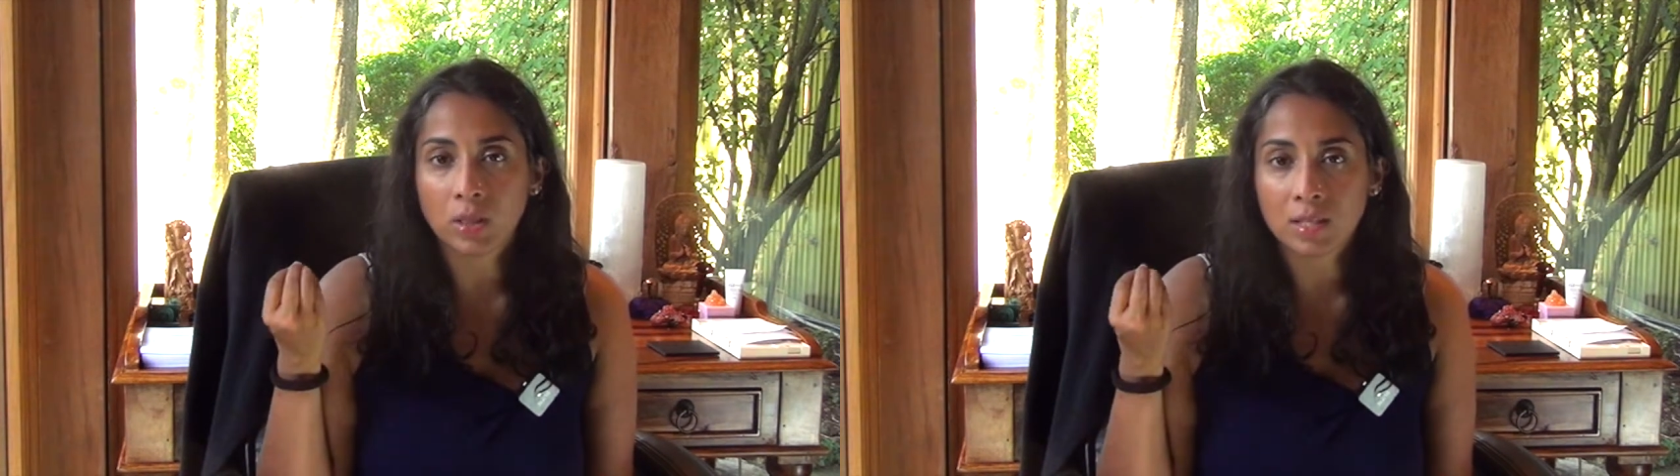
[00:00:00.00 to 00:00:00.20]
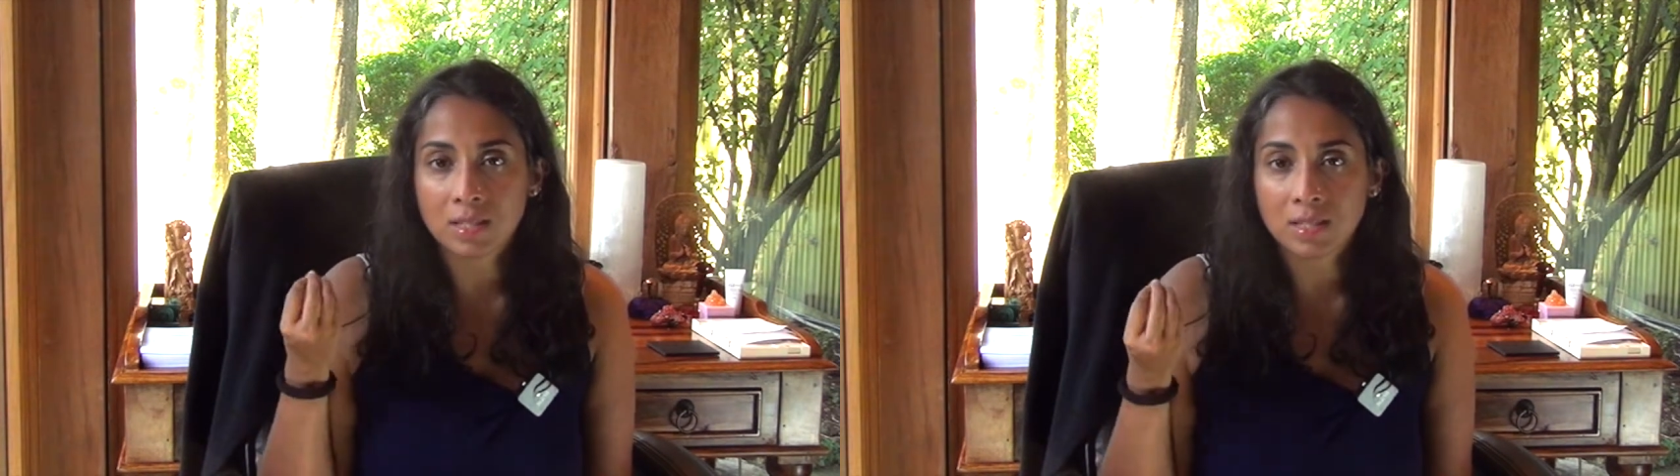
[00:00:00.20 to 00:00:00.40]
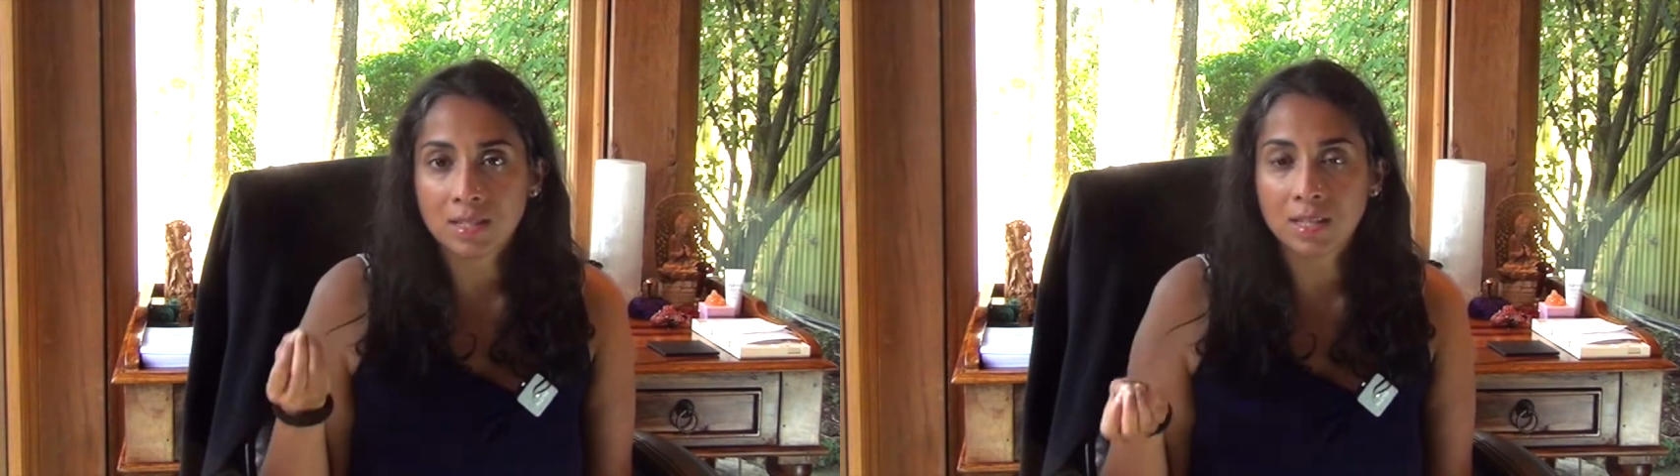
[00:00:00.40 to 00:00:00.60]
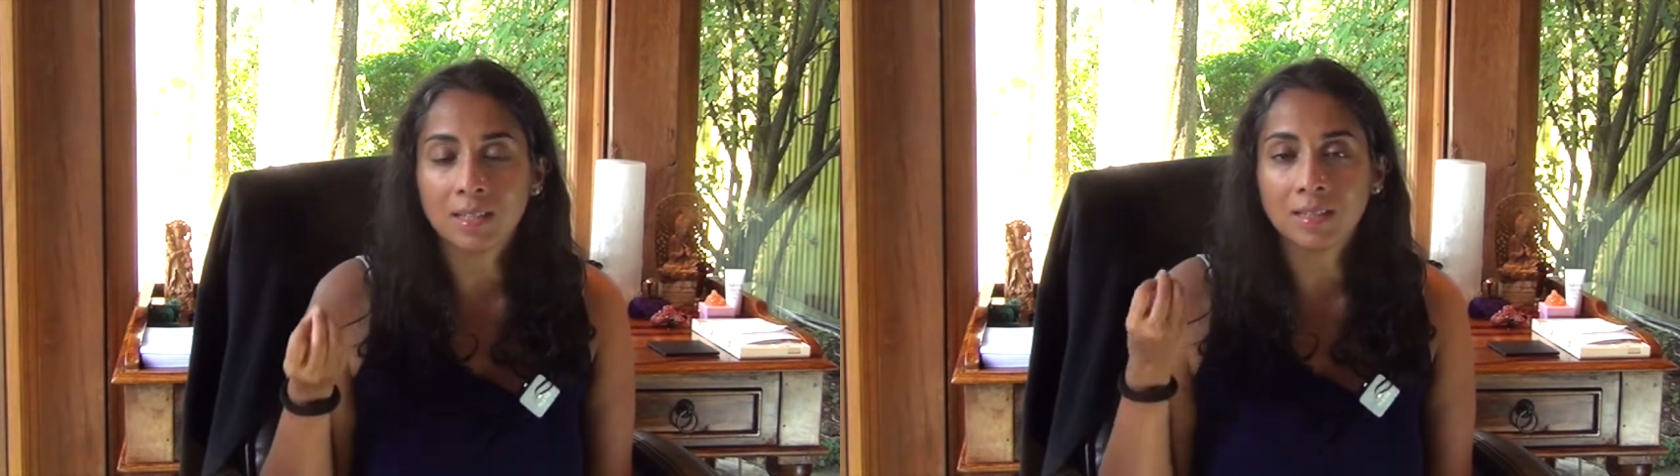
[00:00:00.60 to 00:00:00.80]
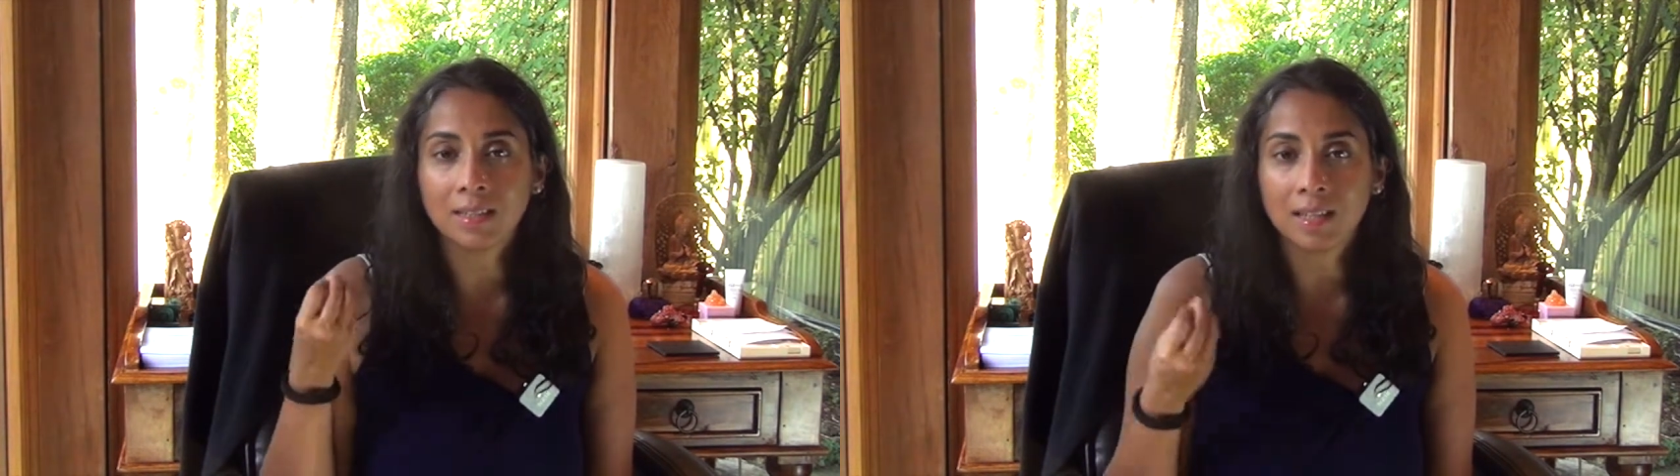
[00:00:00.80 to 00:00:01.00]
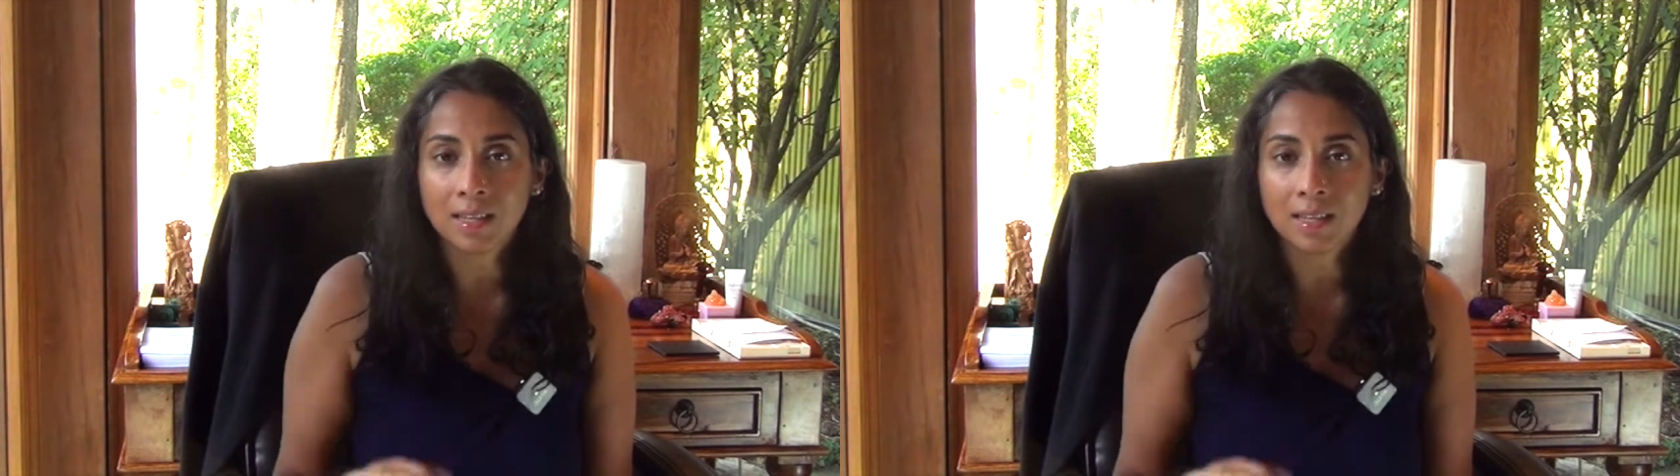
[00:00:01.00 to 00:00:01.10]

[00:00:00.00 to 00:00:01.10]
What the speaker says: with the subtle